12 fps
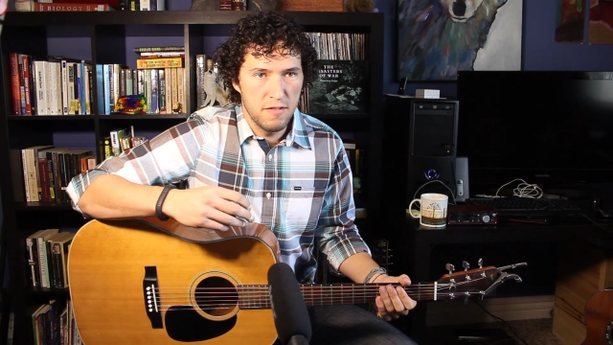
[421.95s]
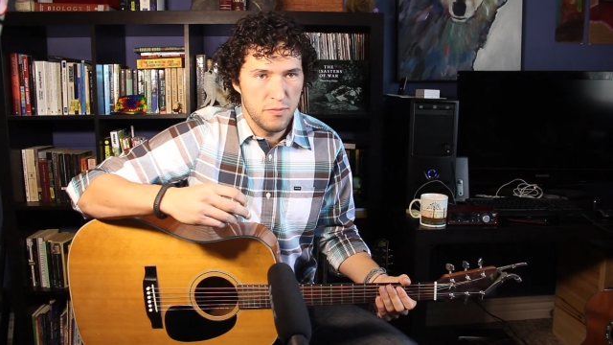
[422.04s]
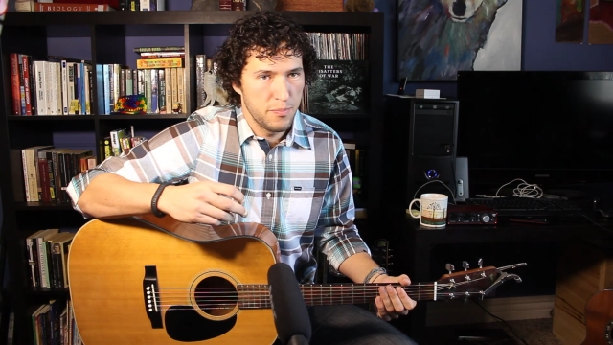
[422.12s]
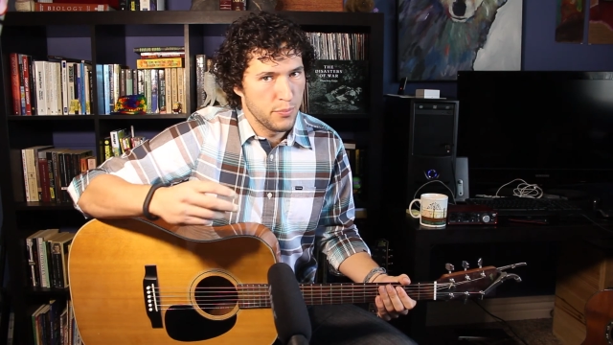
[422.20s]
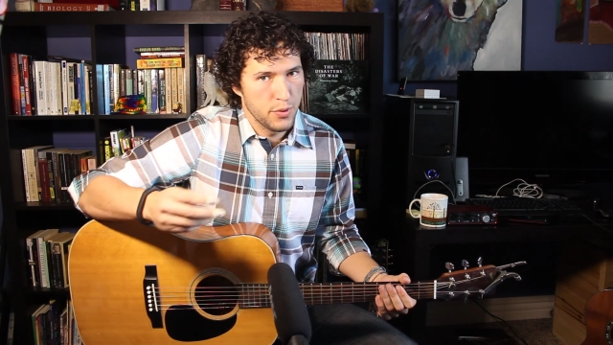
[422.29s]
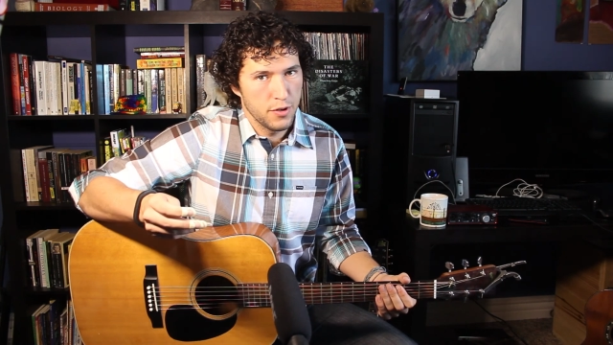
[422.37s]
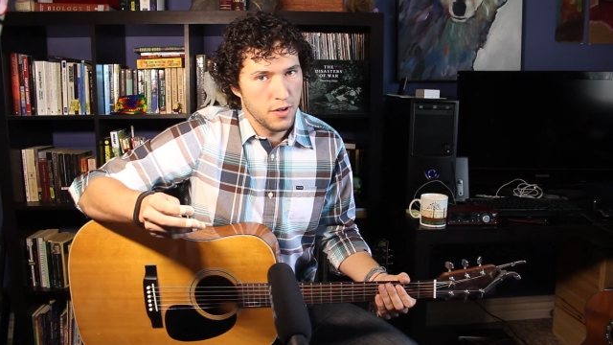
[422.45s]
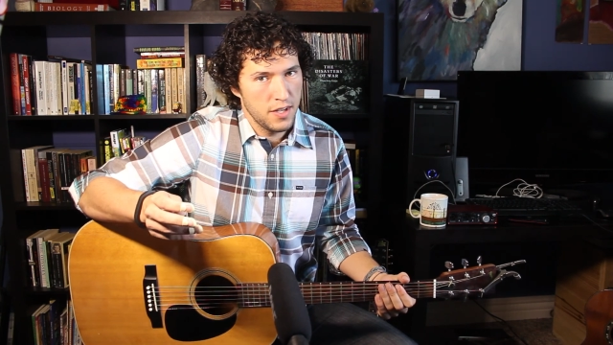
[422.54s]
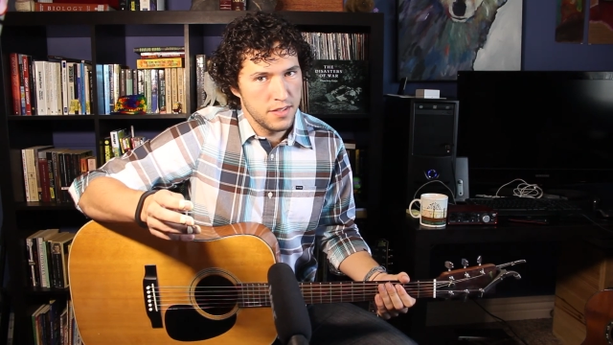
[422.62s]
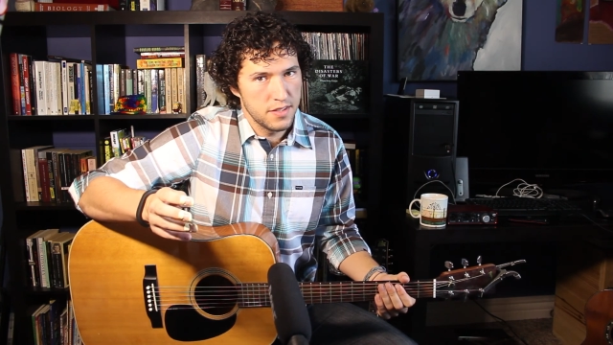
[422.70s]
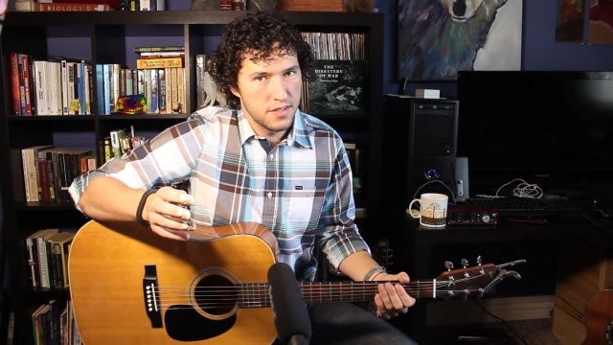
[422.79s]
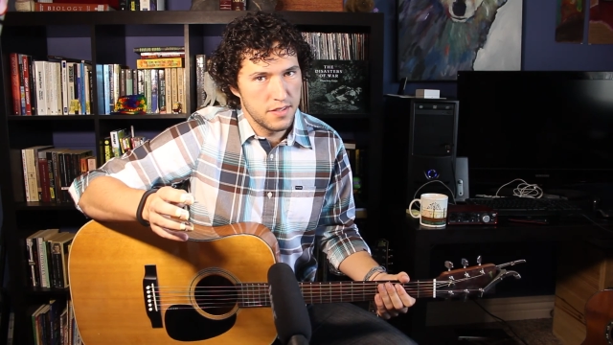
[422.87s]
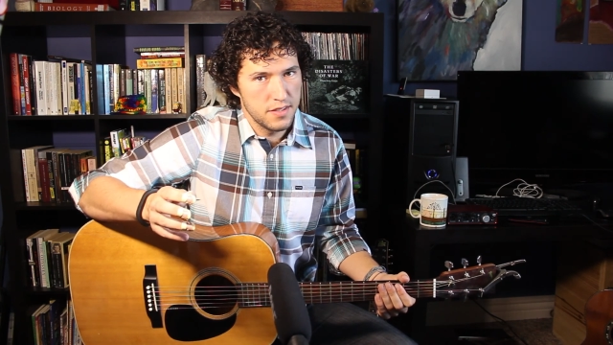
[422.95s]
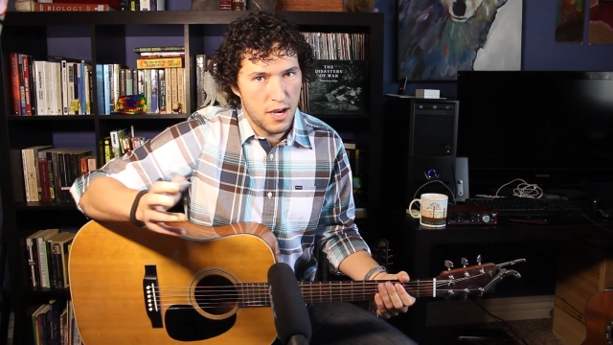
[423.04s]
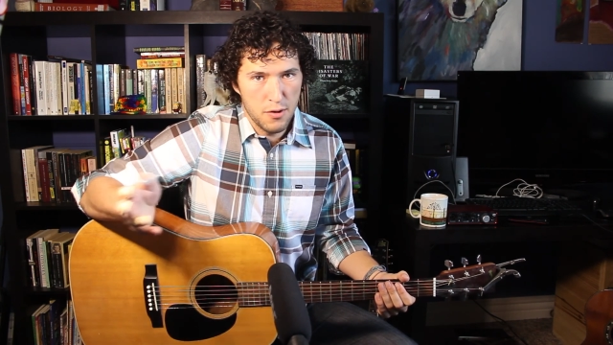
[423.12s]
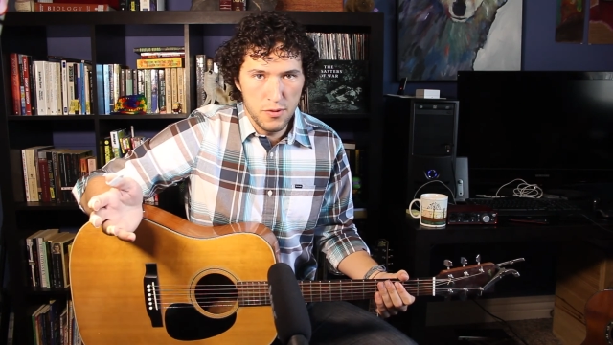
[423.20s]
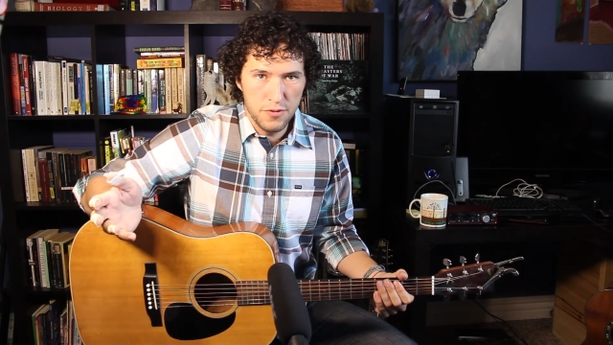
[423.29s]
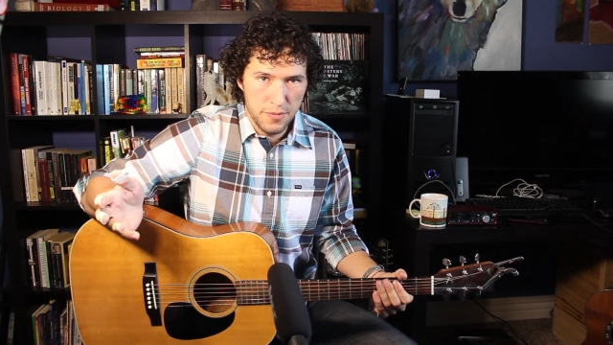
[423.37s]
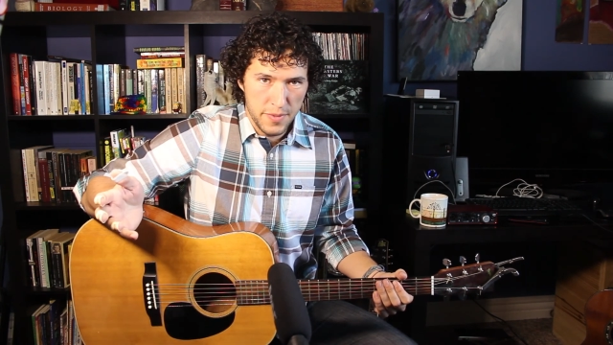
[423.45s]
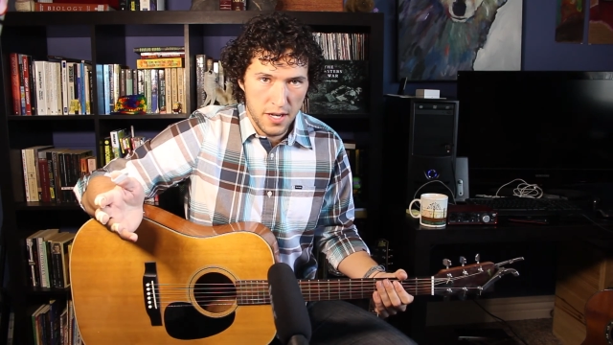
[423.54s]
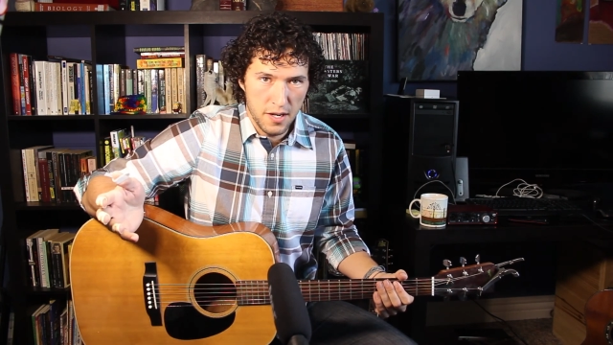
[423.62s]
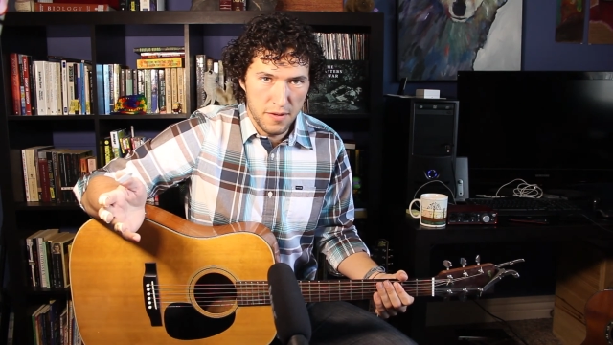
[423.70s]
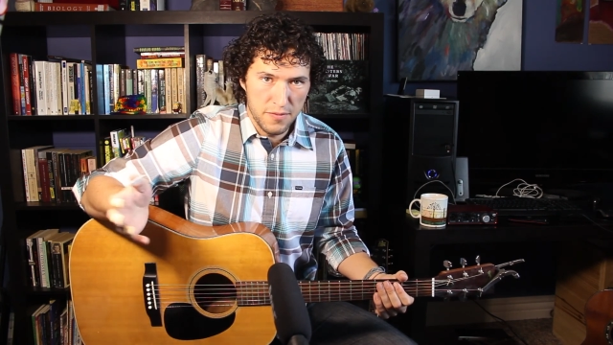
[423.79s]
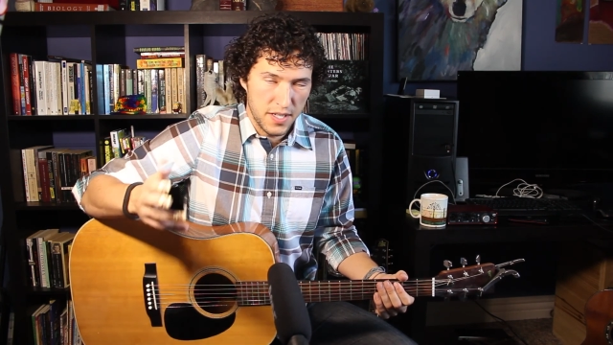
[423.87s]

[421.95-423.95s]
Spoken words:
of progress outward from there.